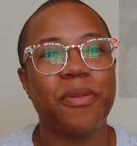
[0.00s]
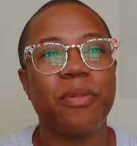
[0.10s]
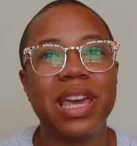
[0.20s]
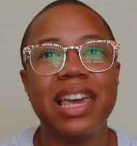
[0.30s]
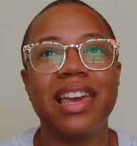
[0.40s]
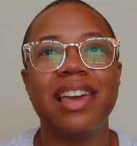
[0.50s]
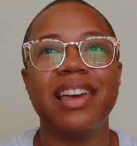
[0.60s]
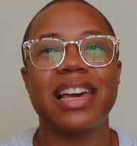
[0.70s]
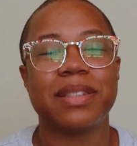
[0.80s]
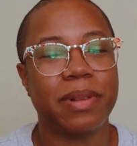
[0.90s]

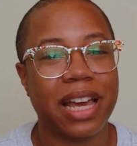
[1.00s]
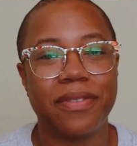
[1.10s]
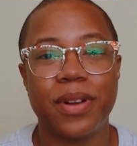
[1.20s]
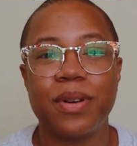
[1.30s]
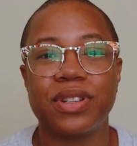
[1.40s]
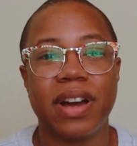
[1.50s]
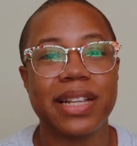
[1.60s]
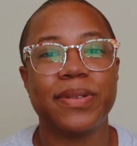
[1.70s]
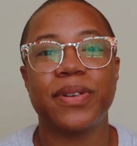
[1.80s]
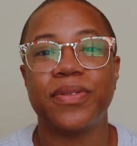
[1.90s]
We as Black folk
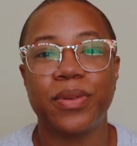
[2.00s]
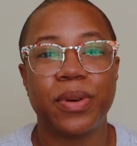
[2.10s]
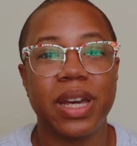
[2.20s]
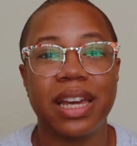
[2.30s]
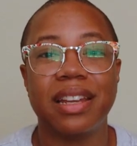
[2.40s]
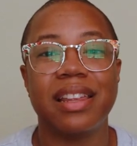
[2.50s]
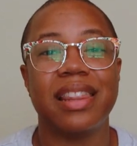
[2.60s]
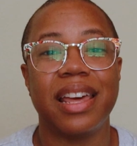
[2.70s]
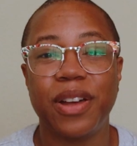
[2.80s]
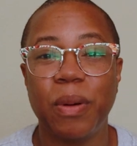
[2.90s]
try to avoid
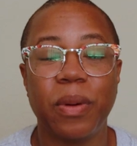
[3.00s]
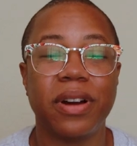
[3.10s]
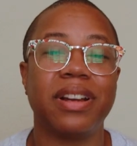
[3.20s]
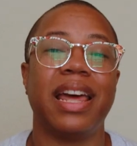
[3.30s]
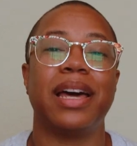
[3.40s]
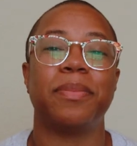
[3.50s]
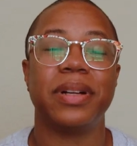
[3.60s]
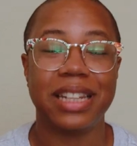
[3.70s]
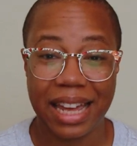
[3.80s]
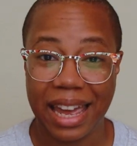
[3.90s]
the L word like a
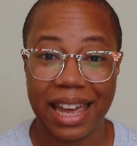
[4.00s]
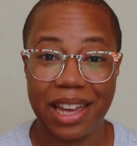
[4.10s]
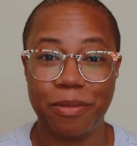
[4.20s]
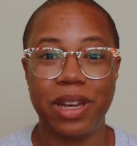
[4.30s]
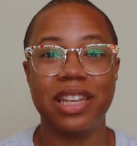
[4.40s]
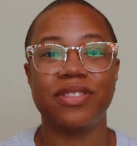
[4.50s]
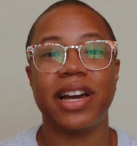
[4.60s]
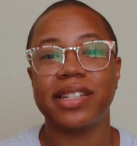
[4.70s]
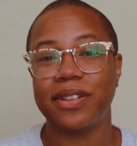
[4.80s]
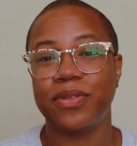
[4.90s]
plague. We
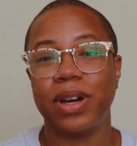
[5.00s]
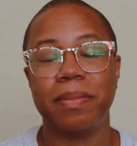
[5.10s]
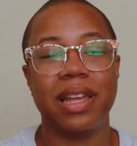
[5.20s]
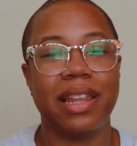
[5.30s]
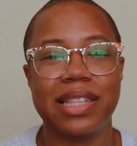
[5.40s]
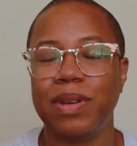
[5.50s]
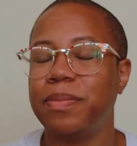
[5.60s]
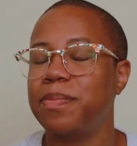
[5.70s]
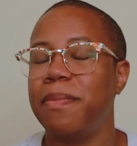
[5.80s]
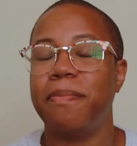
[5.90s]
try to avoid being lazy.
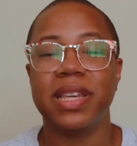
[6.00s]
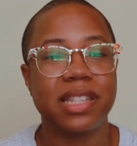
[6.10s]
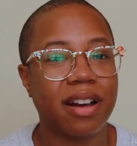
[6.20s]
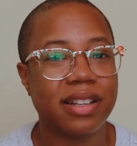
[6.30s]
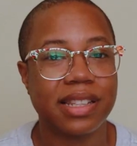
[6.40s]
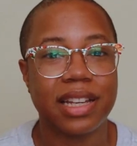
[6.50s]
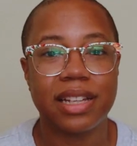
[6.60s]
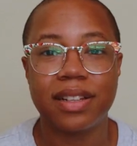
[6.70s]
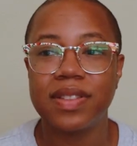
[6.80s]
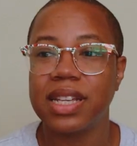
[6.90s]
We busy
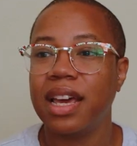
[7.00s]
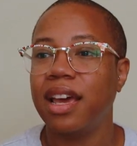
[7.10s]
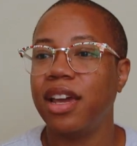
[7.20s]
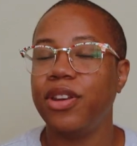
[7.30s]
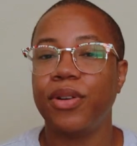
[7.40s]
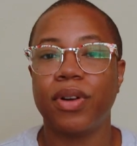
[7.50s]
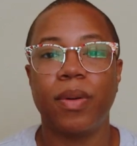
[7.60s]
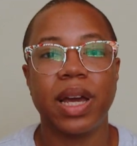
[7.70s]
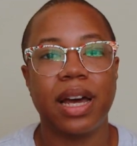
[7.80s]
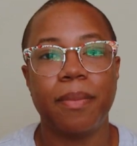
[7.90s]
ourselves, you know,
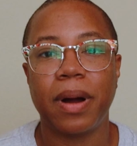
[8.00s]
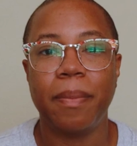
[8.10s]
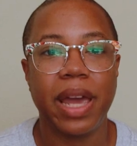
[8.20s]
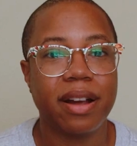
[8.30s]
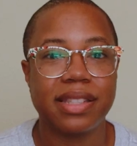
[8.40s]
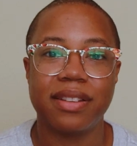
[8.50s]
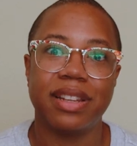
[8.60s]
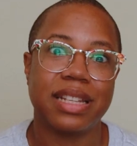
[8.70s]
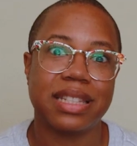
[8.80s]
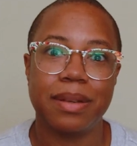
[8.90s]
growing up, our parents didn't
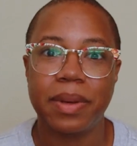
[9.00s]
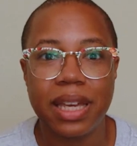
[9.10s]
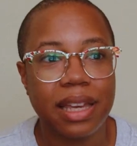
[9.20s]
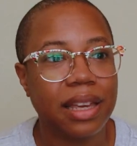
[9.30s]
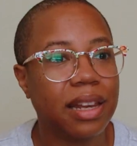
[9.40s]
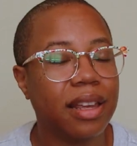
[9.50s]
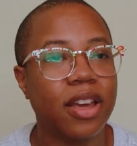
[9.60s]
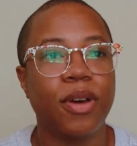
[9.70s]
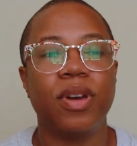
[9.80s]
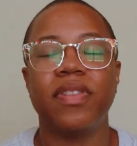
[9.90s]
let us sleep in.
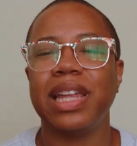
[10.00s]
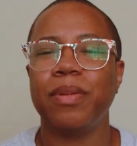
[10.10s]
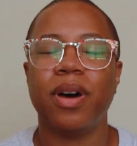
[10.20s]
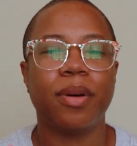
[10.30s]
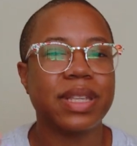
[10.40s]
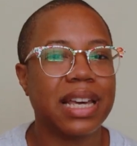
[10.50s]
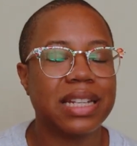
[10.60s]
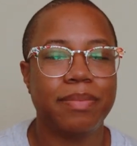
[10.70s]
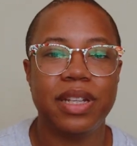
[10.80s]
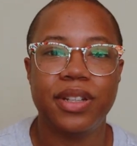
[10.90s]
We felt like we always
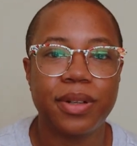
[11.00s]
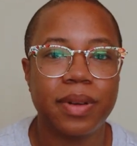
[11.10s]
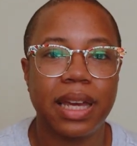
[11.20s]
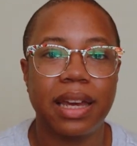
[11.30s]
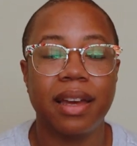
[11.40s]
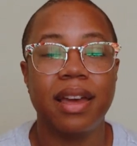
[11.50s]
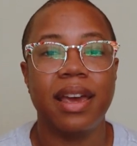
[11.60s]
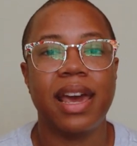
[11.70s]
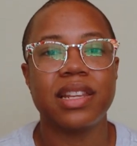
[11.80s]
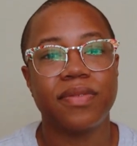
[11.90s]
had to be doing,
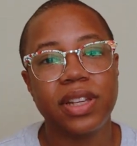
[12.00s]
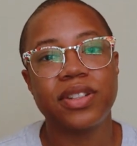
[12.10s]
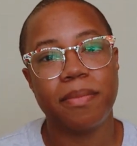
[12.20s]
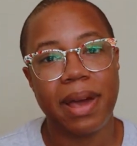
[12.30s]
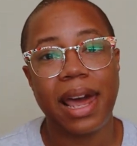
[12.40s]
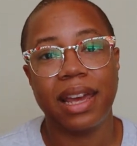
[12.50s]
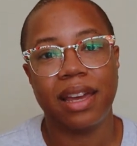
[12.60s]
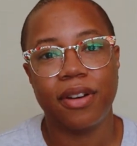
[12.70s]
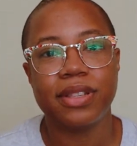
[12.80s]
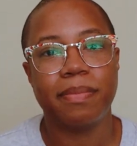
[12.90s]
and it's really traumatic.
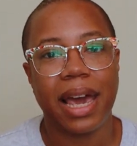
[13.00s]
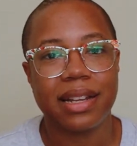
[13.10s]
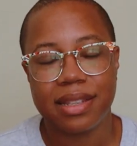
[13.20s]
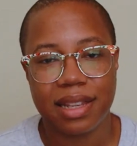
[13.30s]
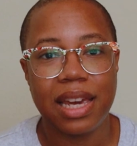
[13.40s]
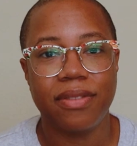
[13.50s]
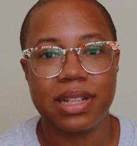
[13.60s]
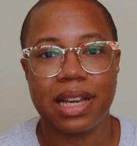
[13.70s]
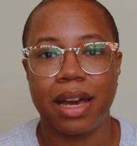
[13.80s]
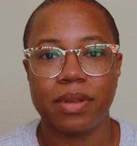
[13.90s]
It goes back to
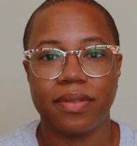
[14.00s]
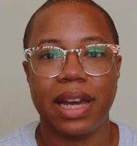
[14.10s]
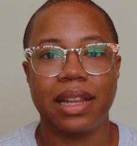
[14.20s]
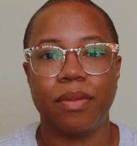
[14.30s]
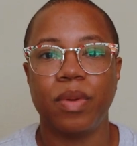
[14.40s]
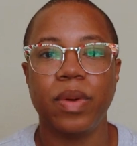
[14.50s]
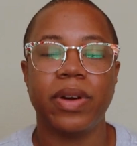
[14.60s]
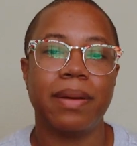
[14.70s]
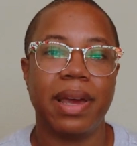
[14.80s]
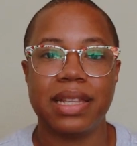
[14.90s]
slavery times, right? Like when we
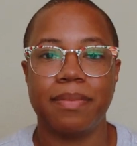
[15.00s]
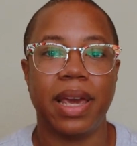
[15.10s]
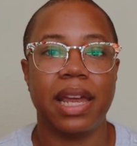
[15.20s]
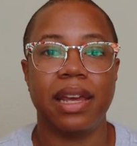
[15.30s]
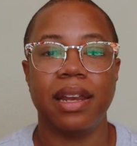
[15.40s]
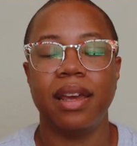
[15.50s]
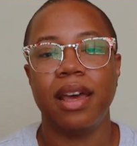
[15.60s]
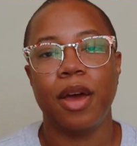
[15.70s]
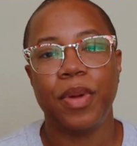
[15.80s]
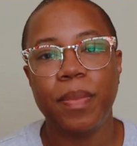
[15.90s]
were emancipated,
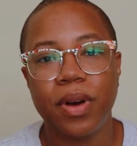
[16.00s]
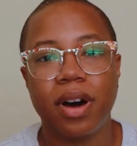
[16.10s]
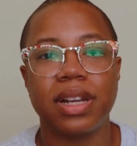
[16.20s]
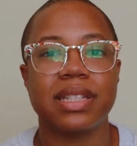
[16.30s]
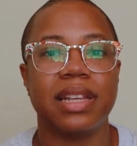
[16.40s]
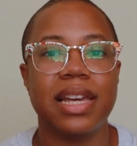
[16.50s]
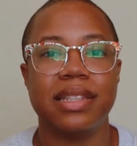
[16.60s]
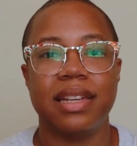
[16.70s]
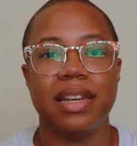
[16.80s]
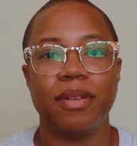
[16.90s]
people called us
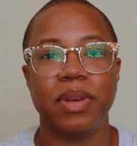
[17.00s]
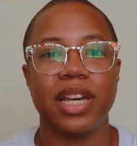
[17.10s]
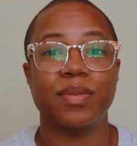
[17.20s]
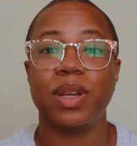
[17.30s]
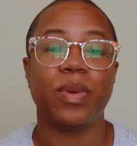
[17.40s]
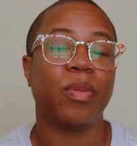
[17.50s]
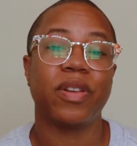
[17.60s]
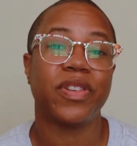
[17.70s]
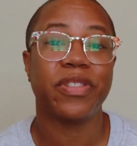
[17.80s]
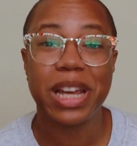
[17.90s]
lazy because we didn't want to
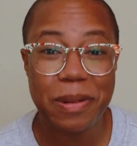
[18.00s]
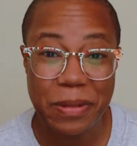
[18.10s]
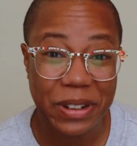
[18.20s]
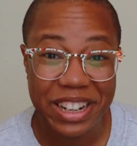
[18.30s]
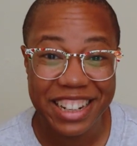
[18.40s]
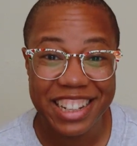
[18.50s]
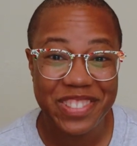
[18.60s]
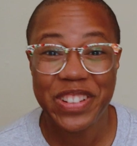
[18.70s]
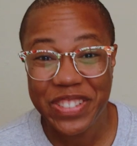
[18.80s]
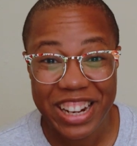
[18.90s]
work for free anymore,
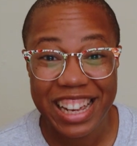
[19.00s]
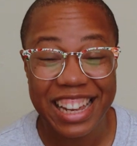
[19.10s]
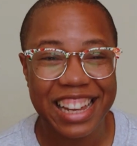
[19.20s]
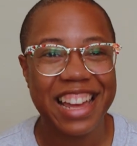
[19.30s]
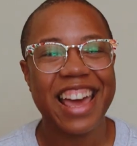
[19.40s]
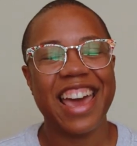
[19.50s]
for free.